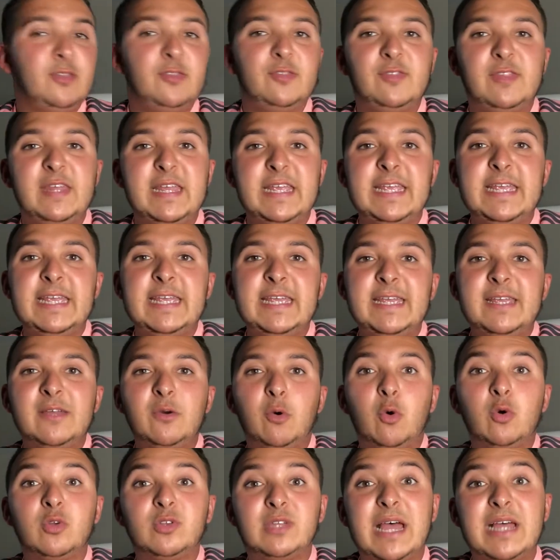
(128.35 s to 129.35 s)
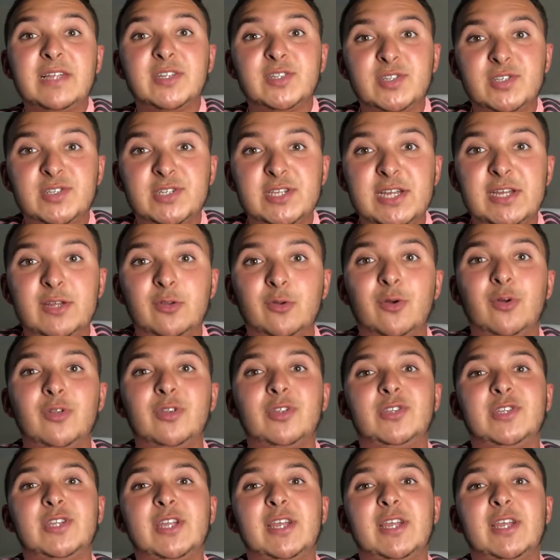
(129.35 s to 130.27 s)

the audacity in order to